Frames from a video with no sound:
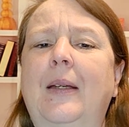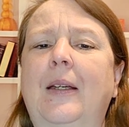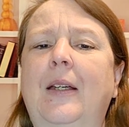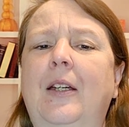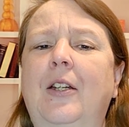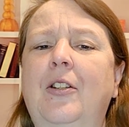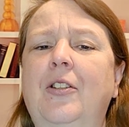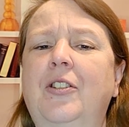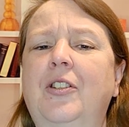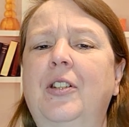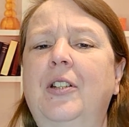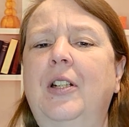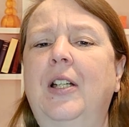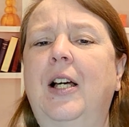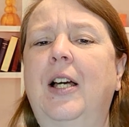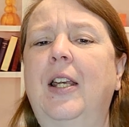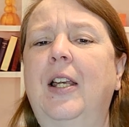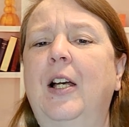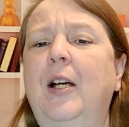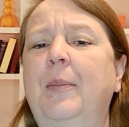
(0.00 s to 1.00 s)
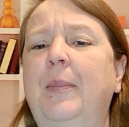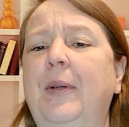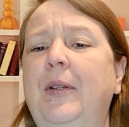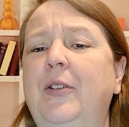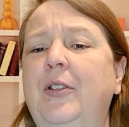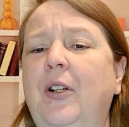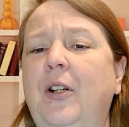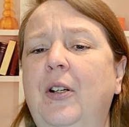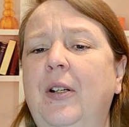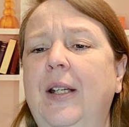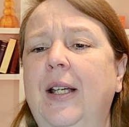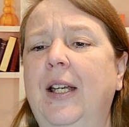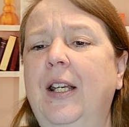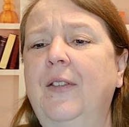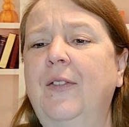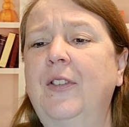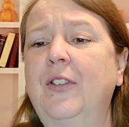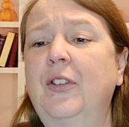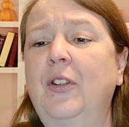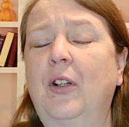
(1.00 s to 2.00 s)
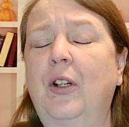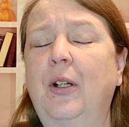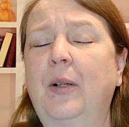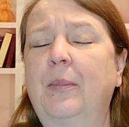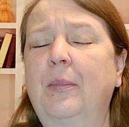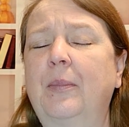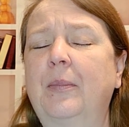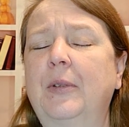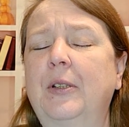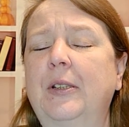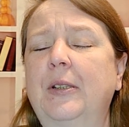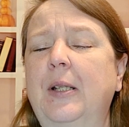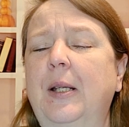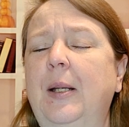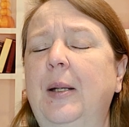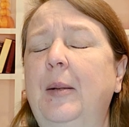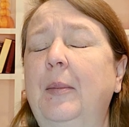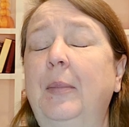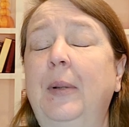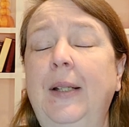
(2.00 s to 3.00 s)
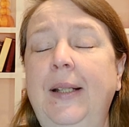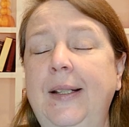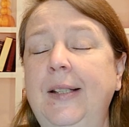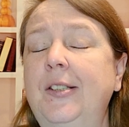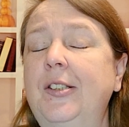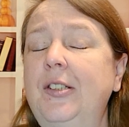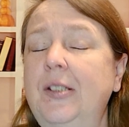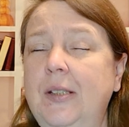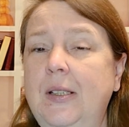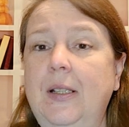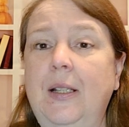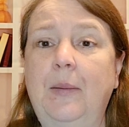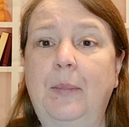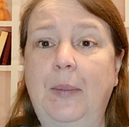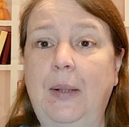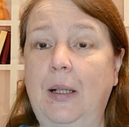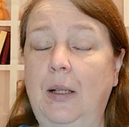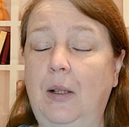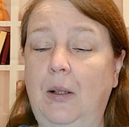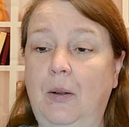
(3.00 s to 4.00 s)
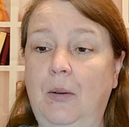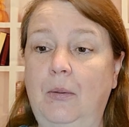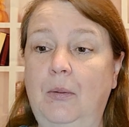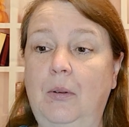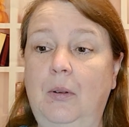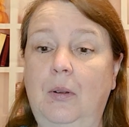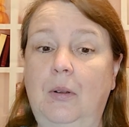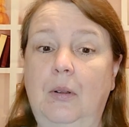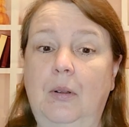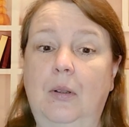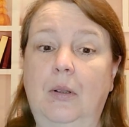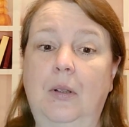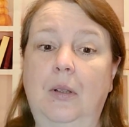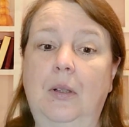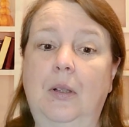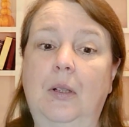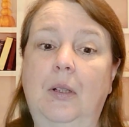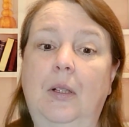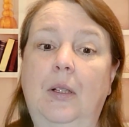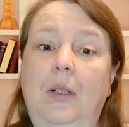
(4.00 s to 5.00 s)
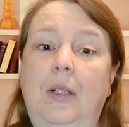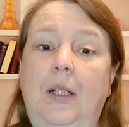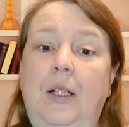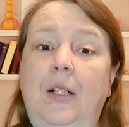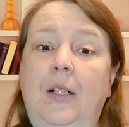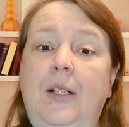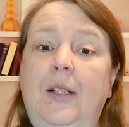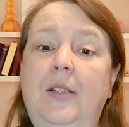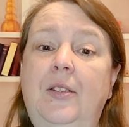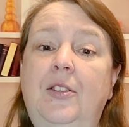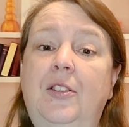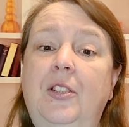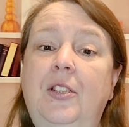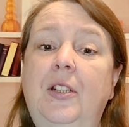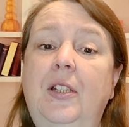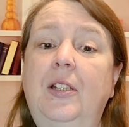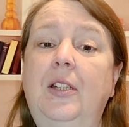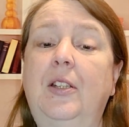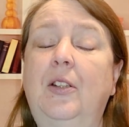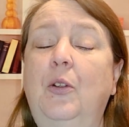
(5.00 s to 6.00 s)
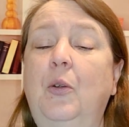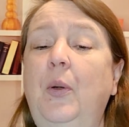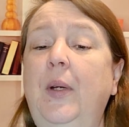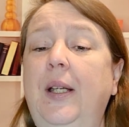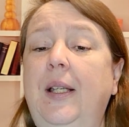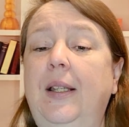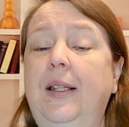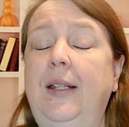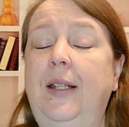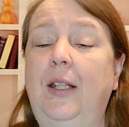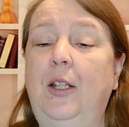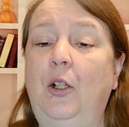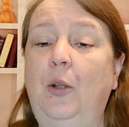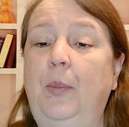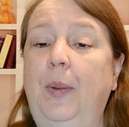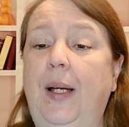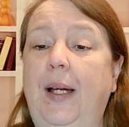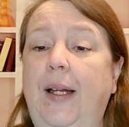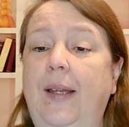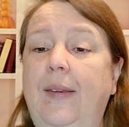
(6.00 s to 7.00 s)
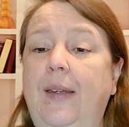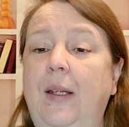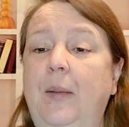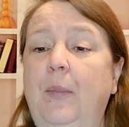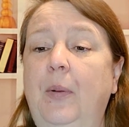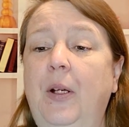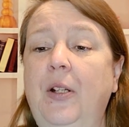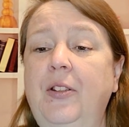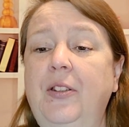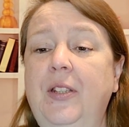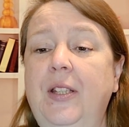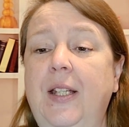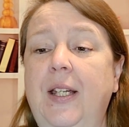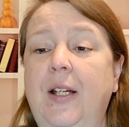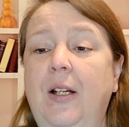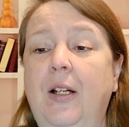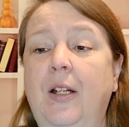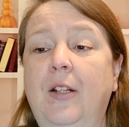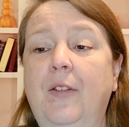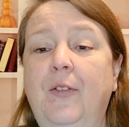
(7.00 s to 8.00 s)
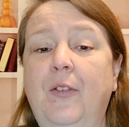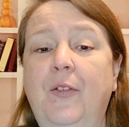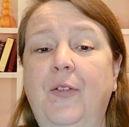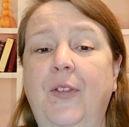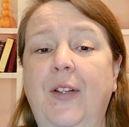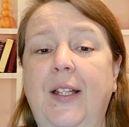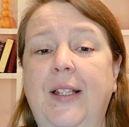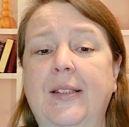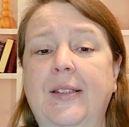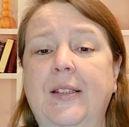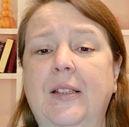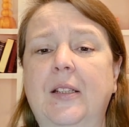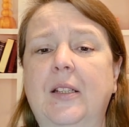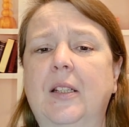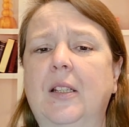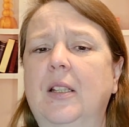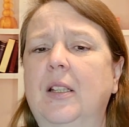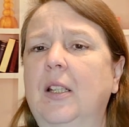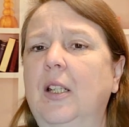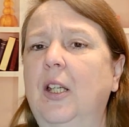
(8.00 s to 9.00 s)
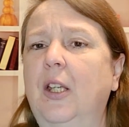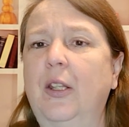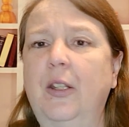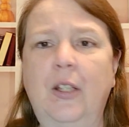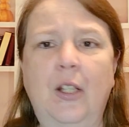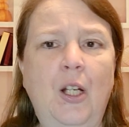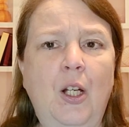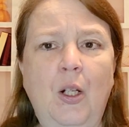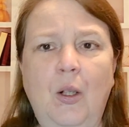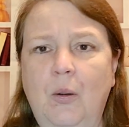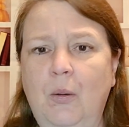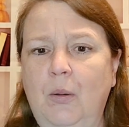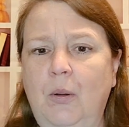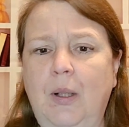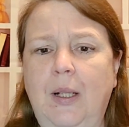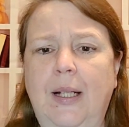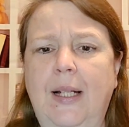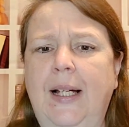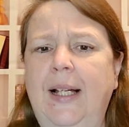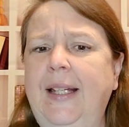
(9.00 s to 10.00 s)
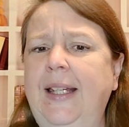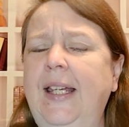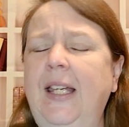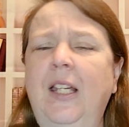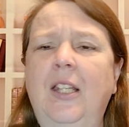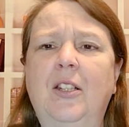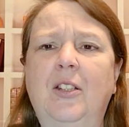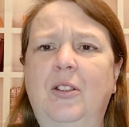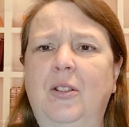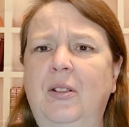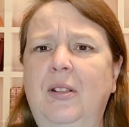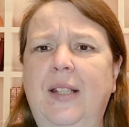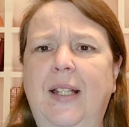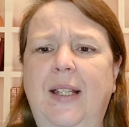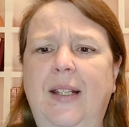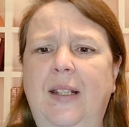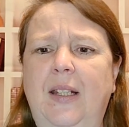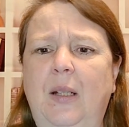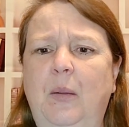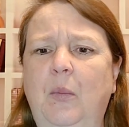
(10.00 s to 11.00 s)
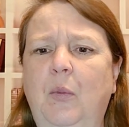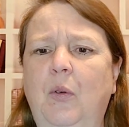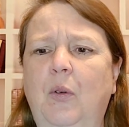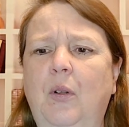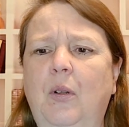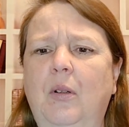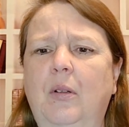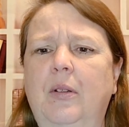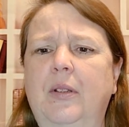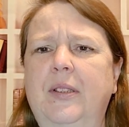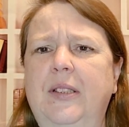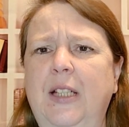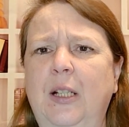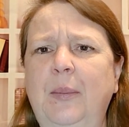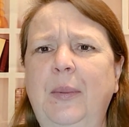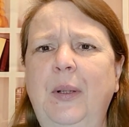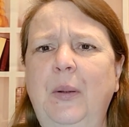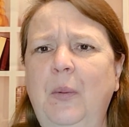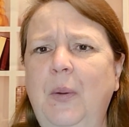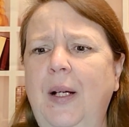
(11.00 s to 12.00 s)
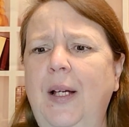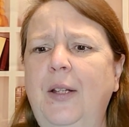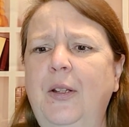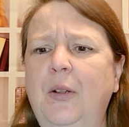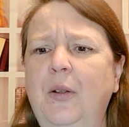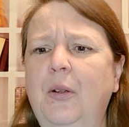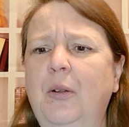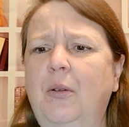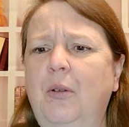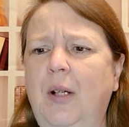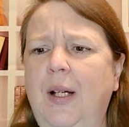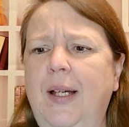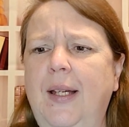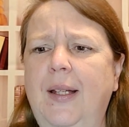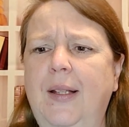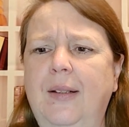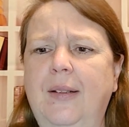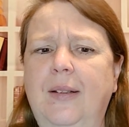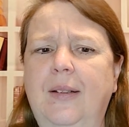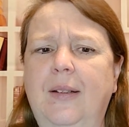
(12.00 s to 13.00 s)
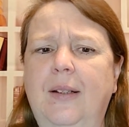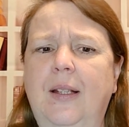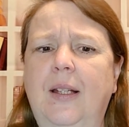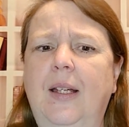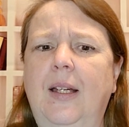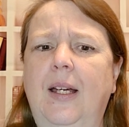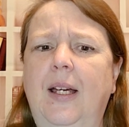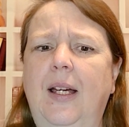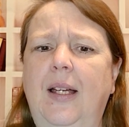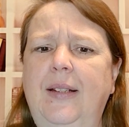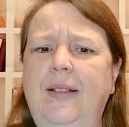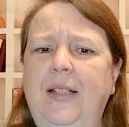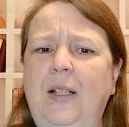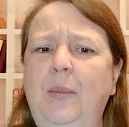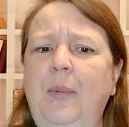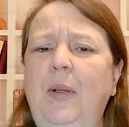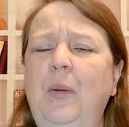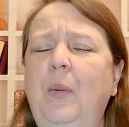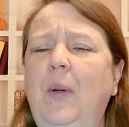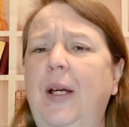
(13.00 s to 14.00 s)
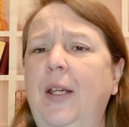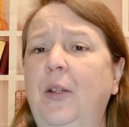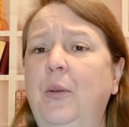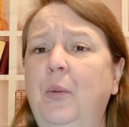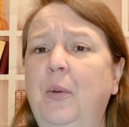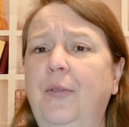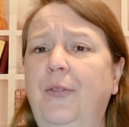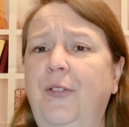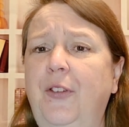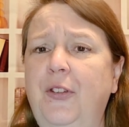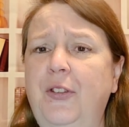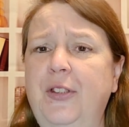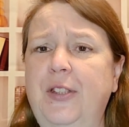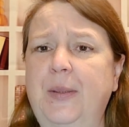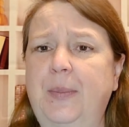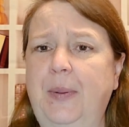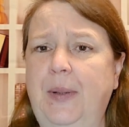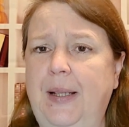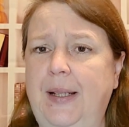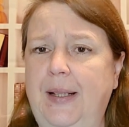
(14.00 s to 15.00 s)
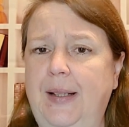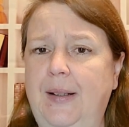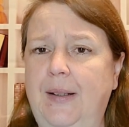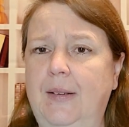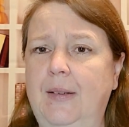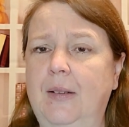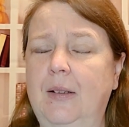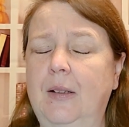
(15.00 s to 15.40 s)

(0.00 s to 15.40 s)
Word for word: Kirsha got up and turned out of his arms. Please just leave me alone. Kirian stood quickly in her path. He brushed the hair out of her face. No, I can't do that any more. Tell me why you are crying, and tell me why you refuse to play.